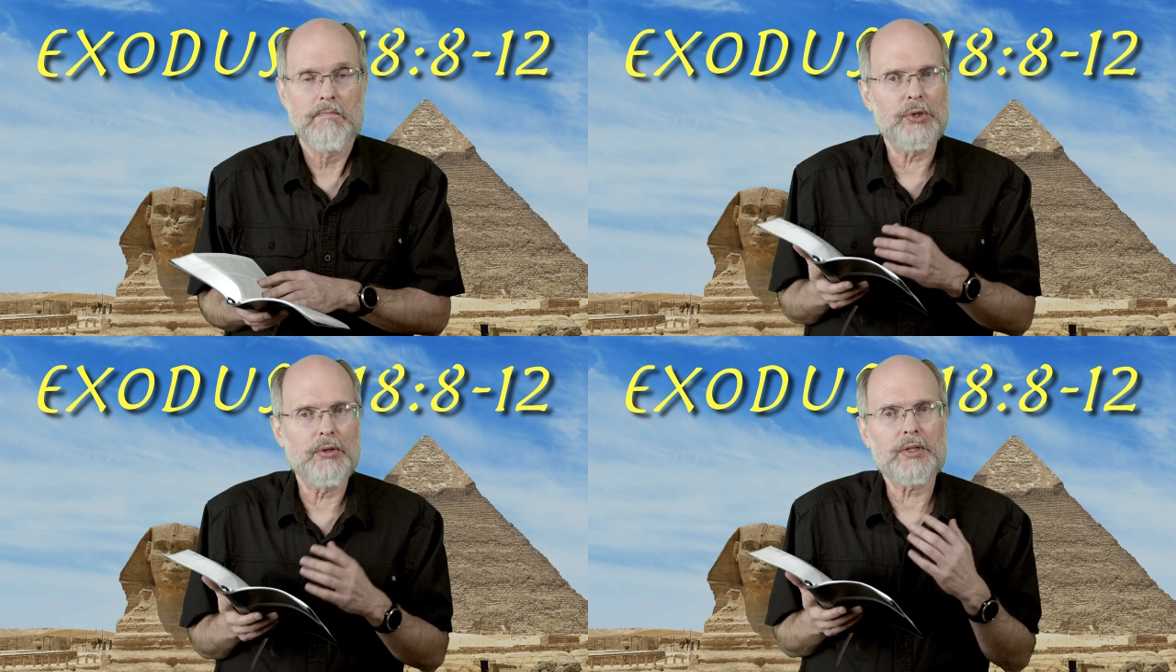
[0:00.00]

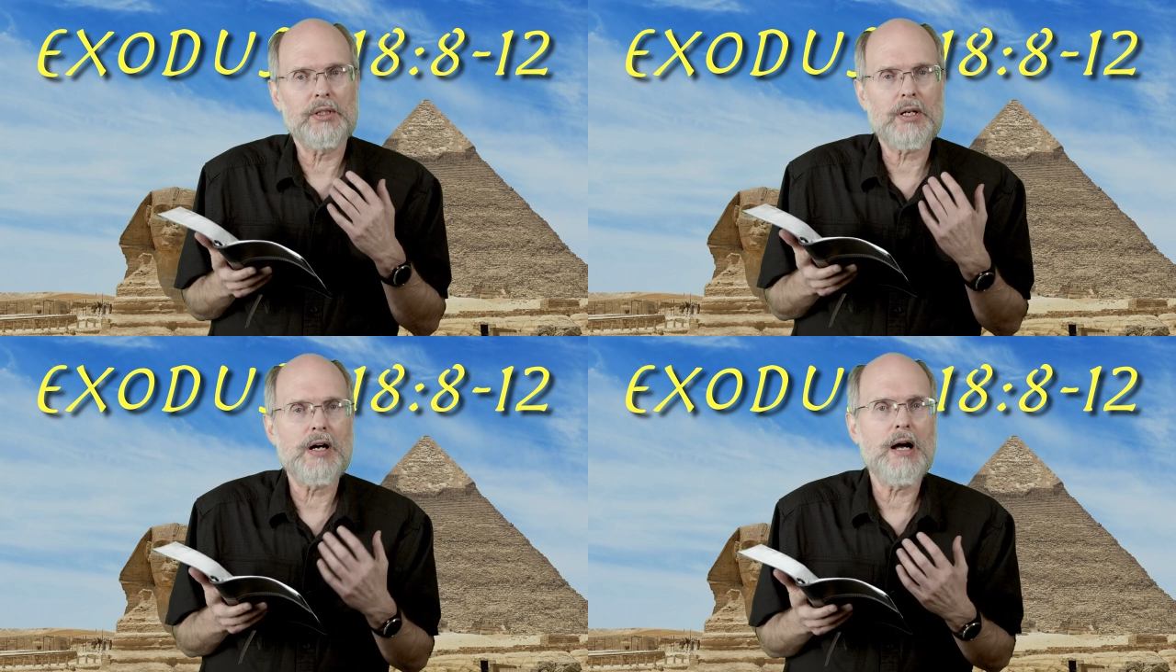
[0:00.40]
When you look
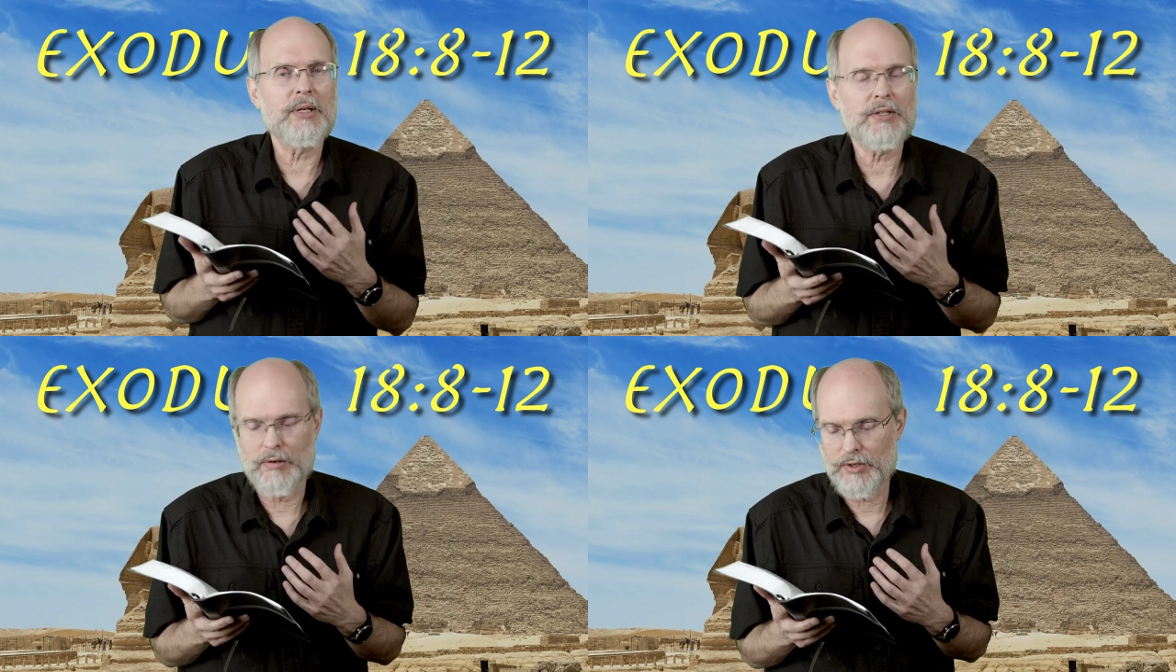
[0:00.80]
at the
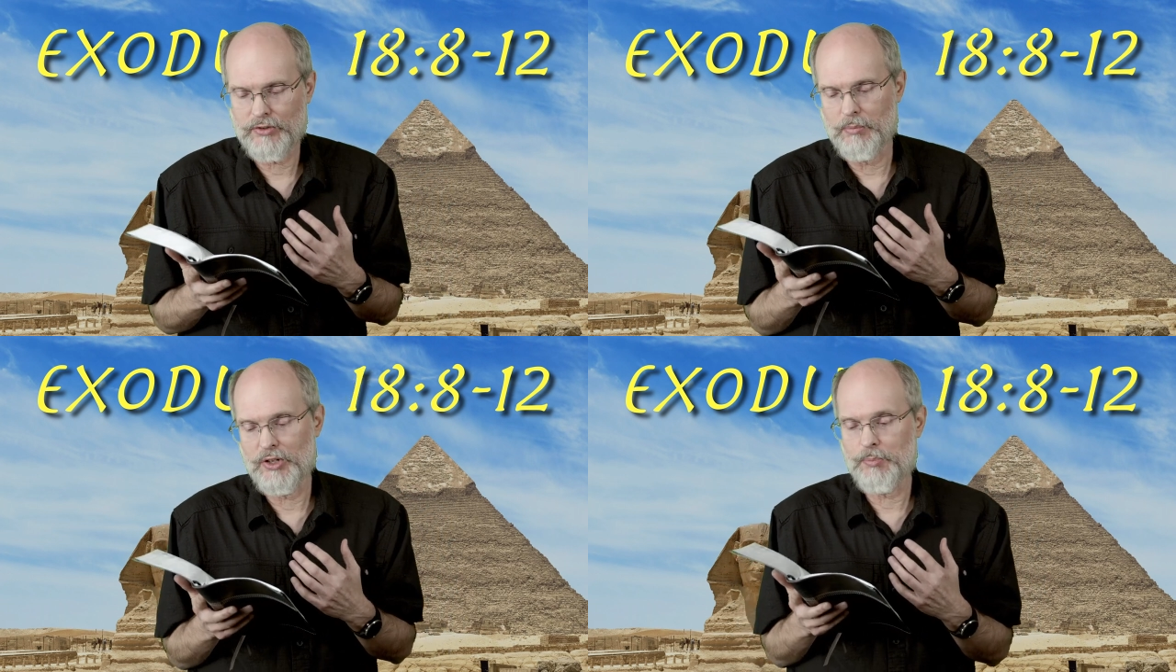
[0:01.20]
commentary,
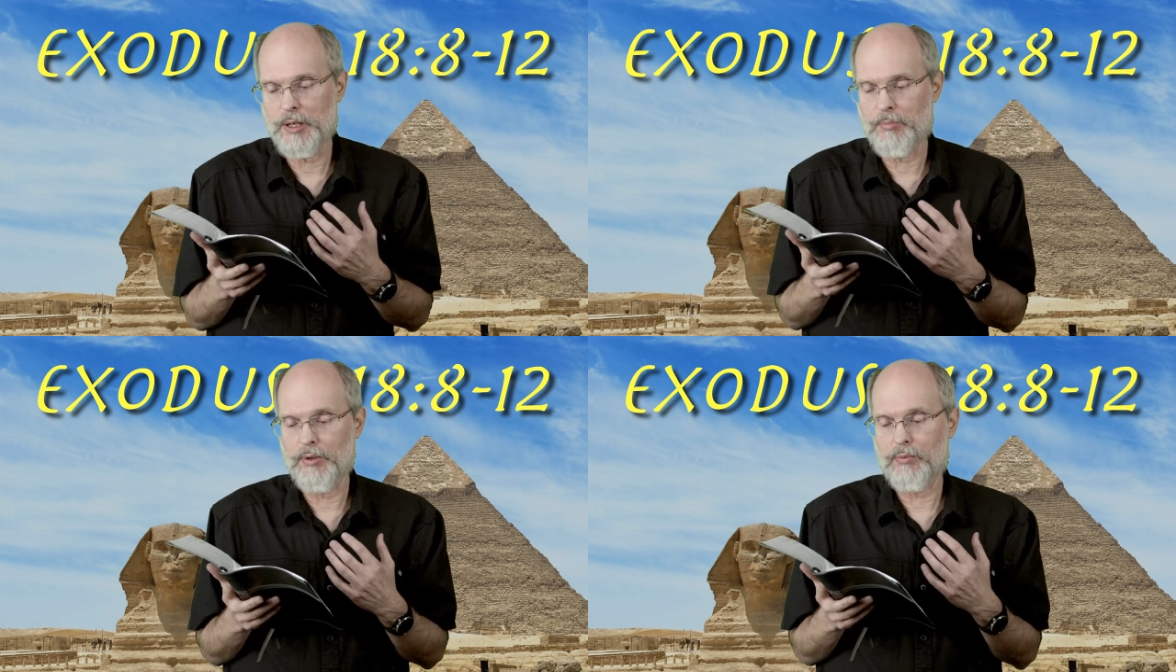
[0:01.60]
some of these
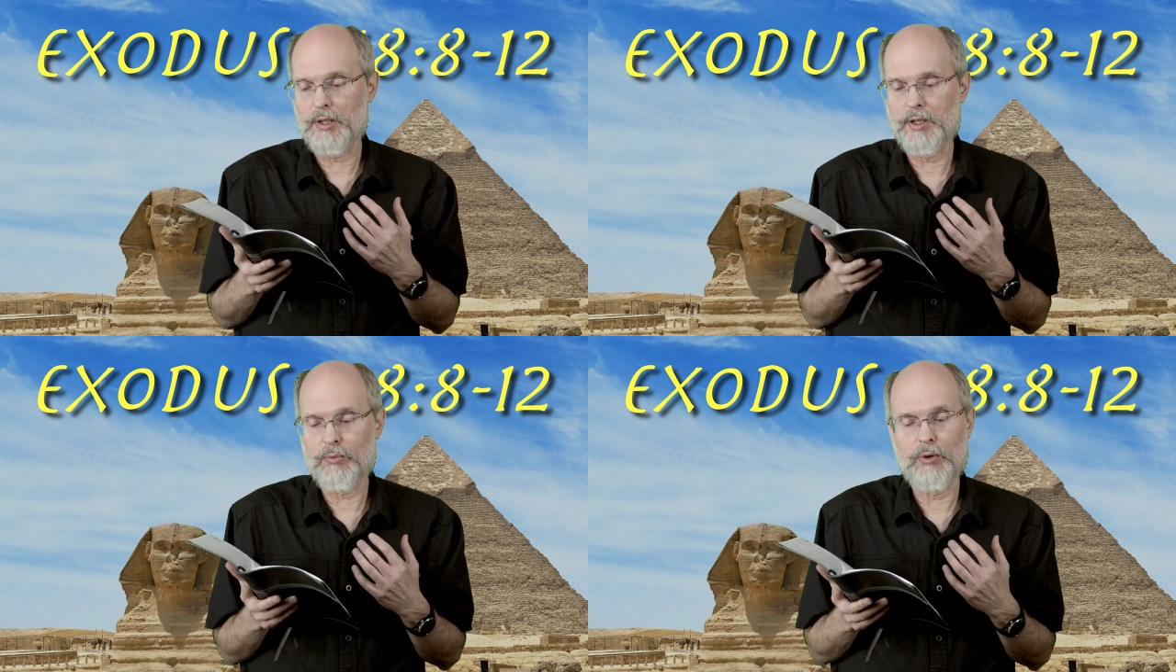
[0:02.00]
people are
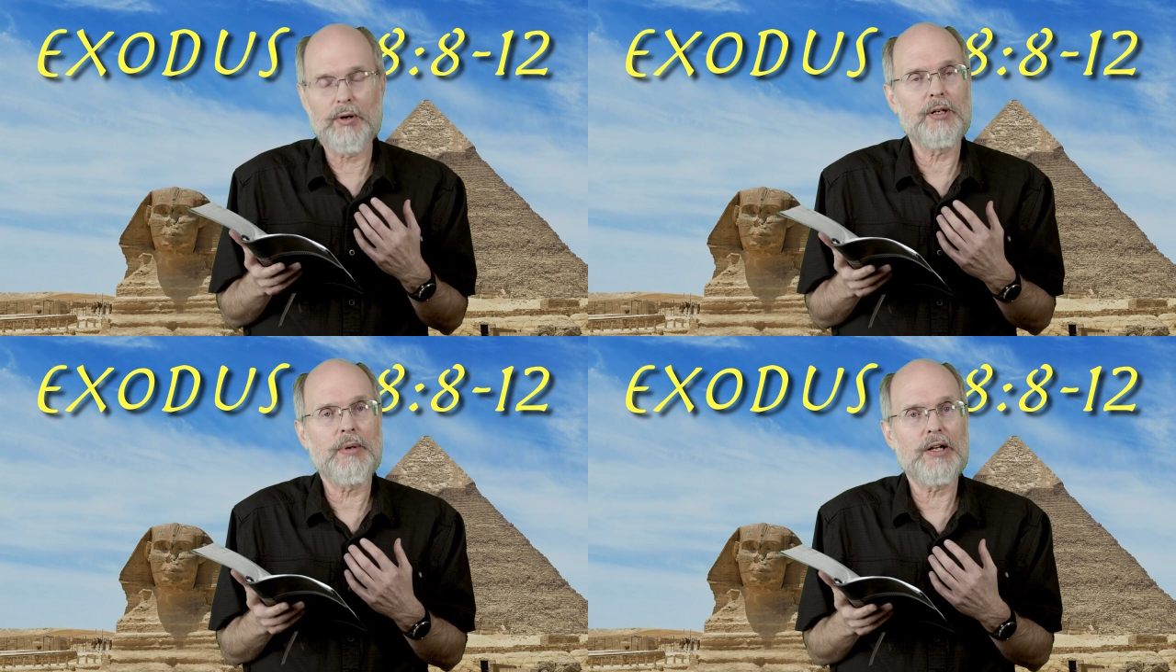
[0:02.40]
really
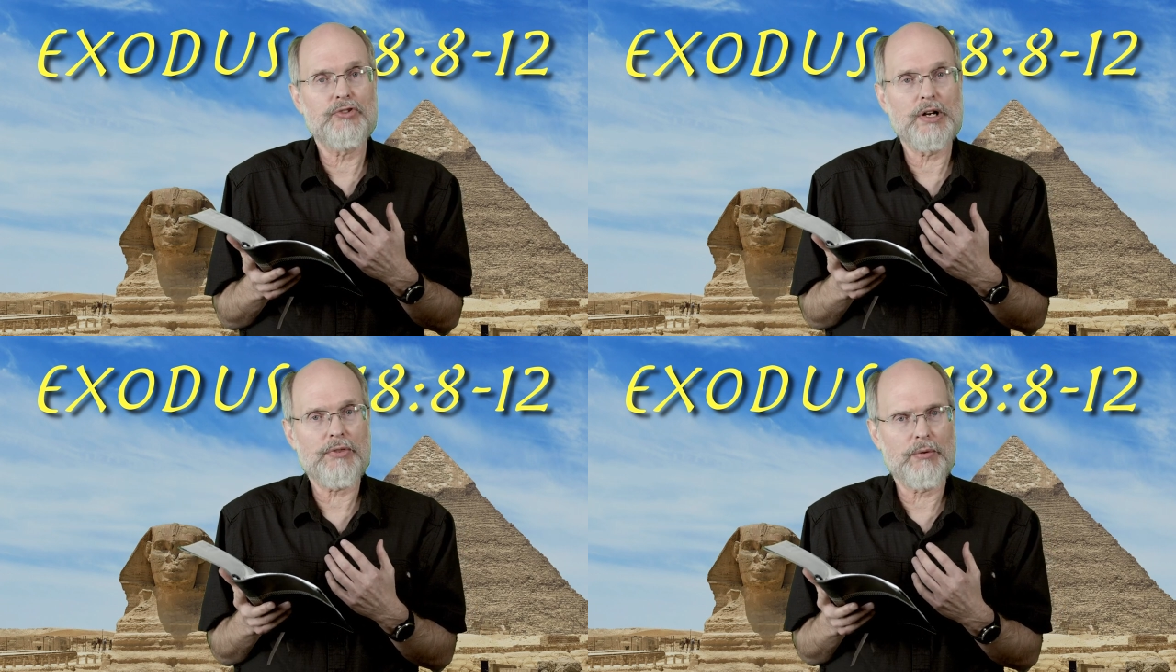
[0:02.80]
worried about
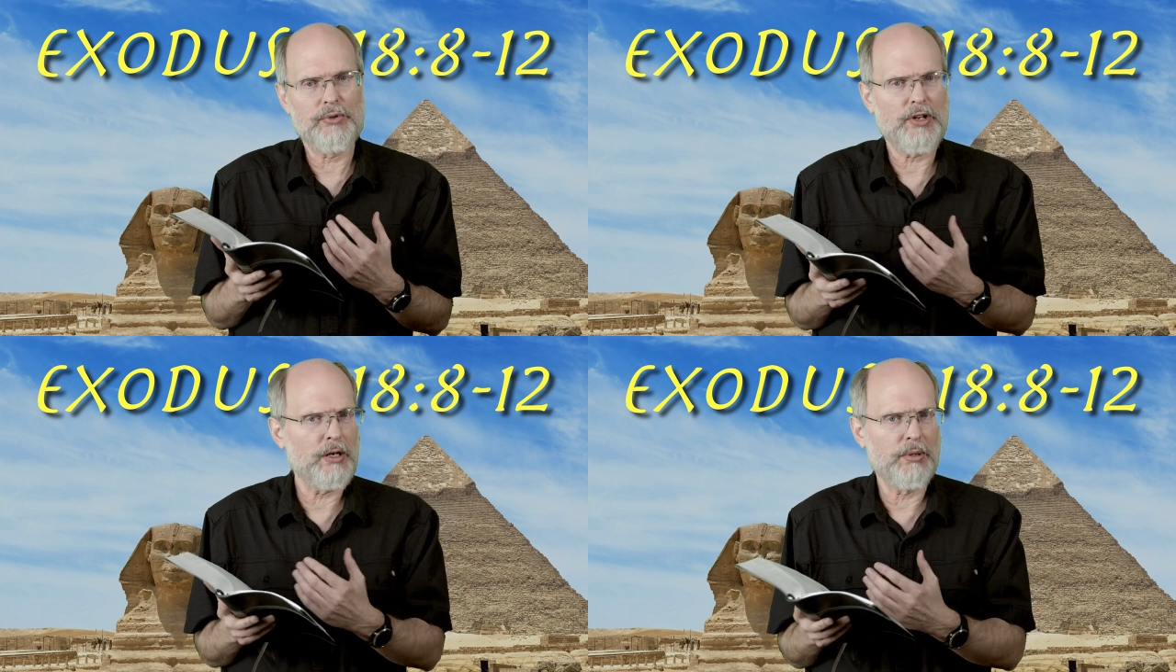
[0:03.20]
Jethro.
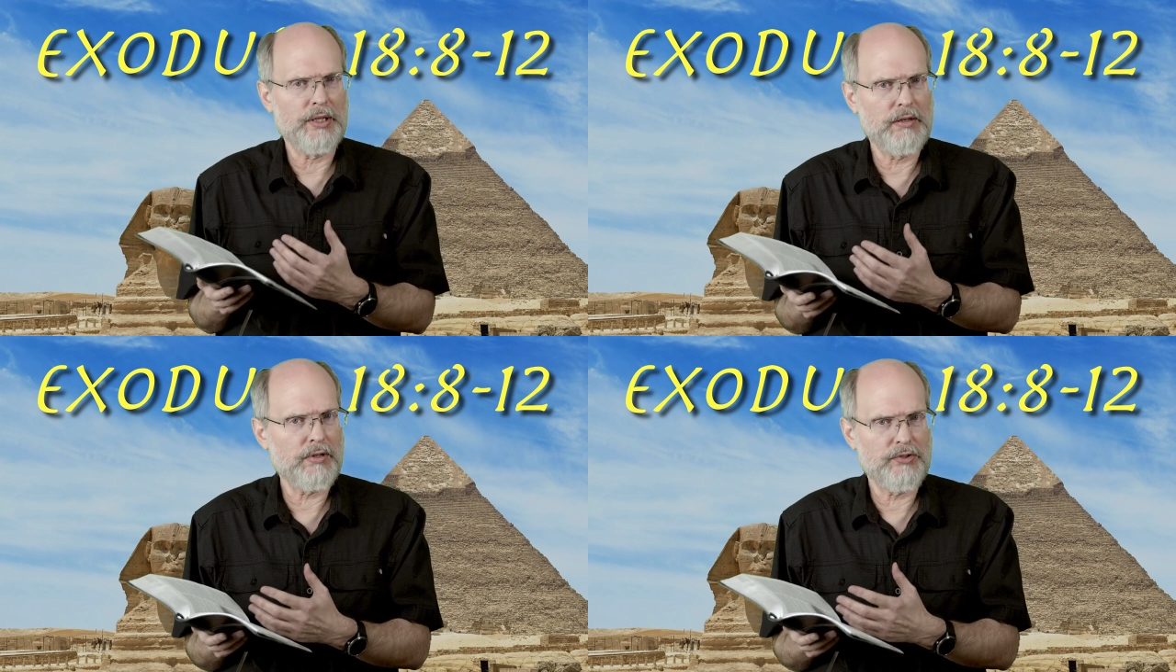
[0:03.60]
Is he a
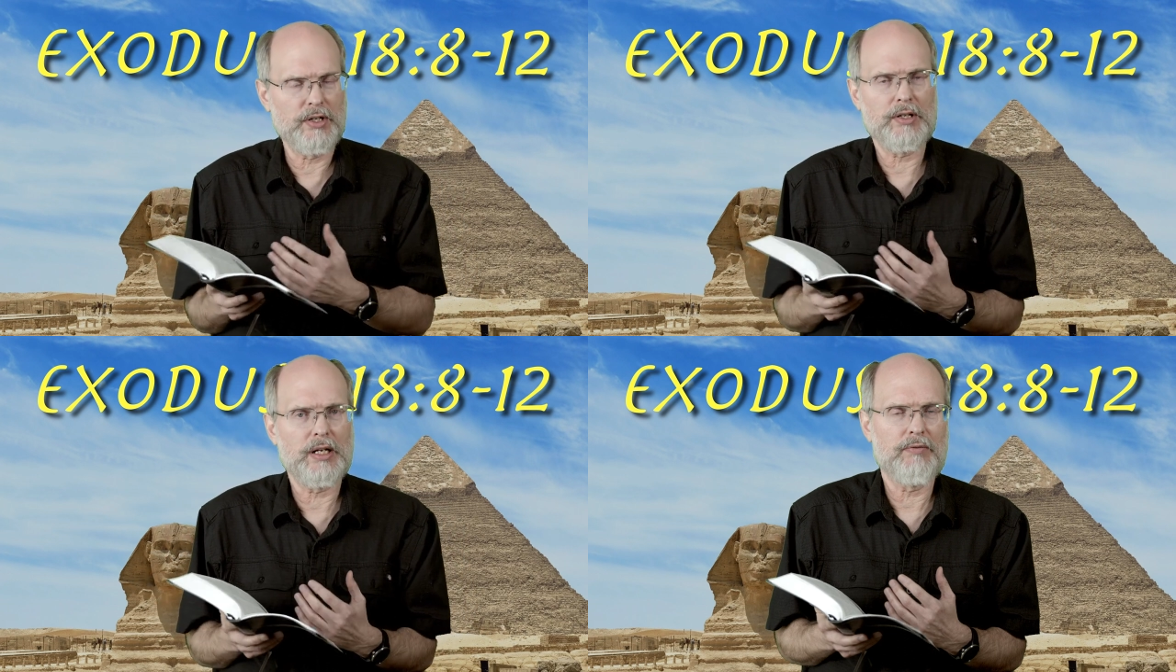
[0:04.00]
believer? Is
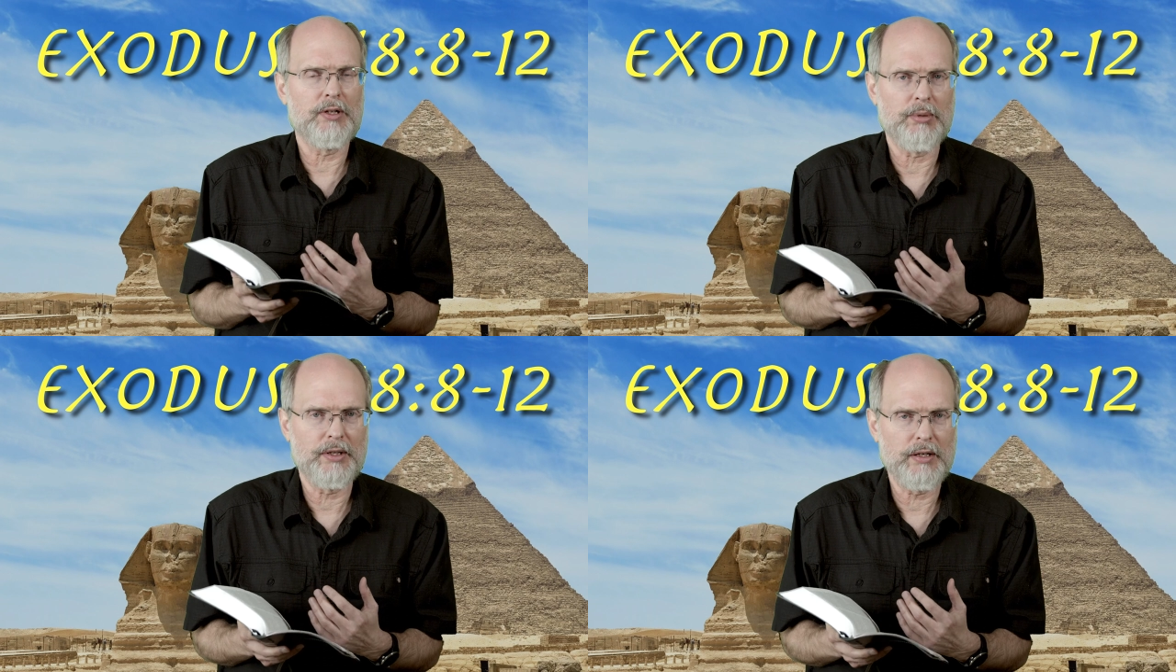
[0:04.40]
he not even
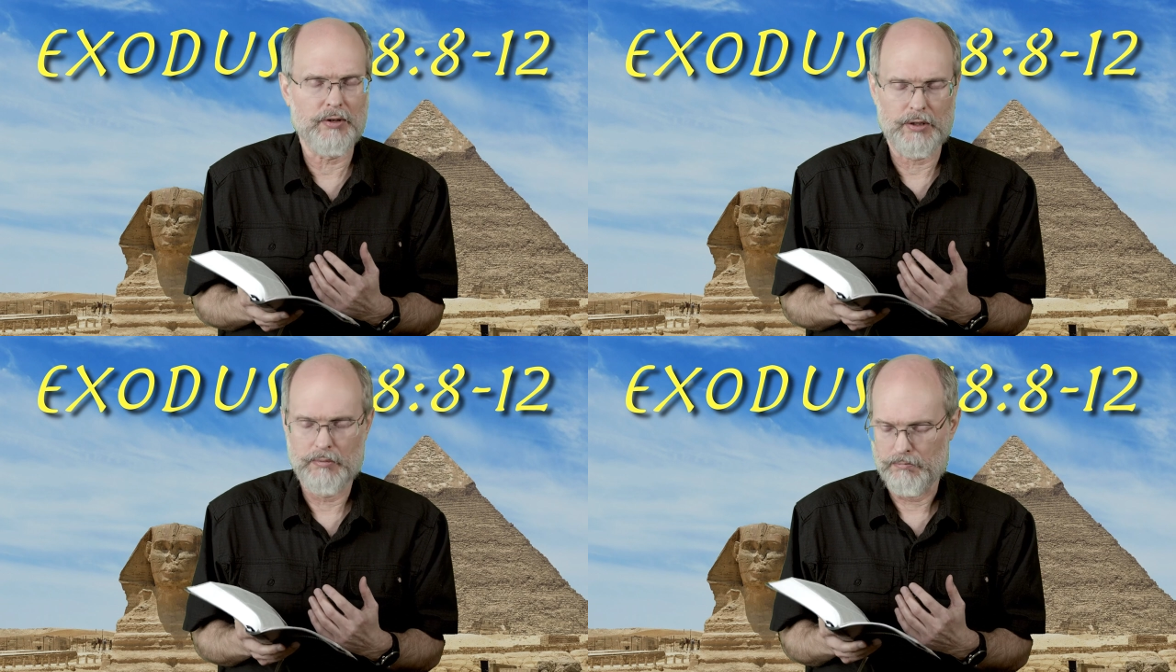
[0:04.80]
a
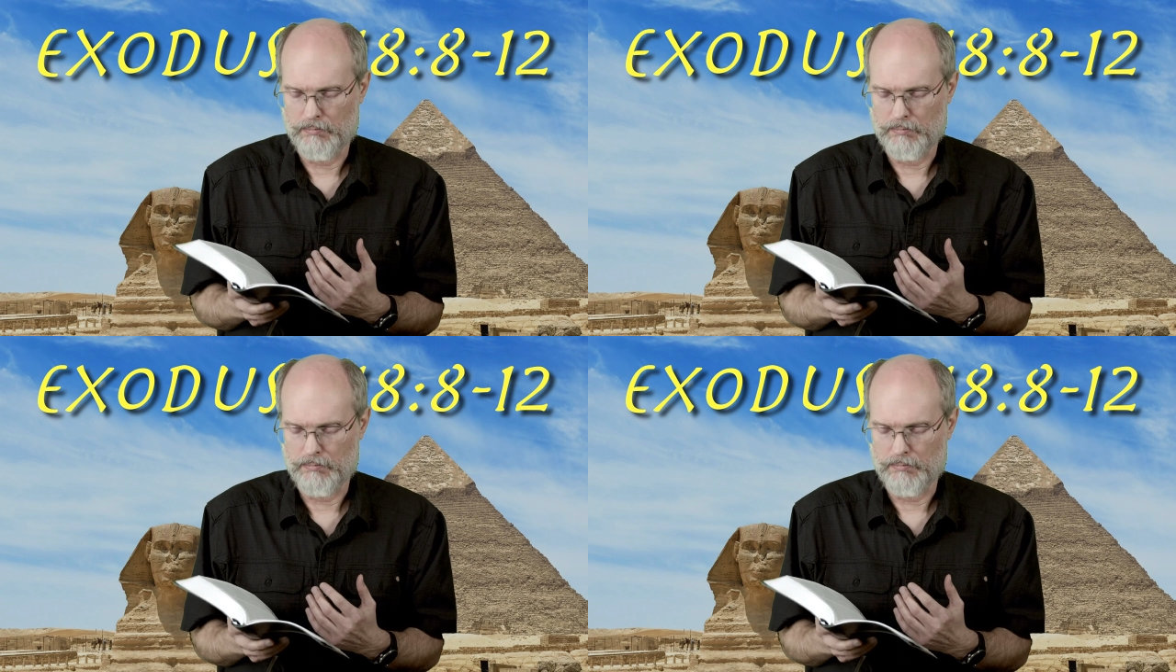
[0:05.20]
believer?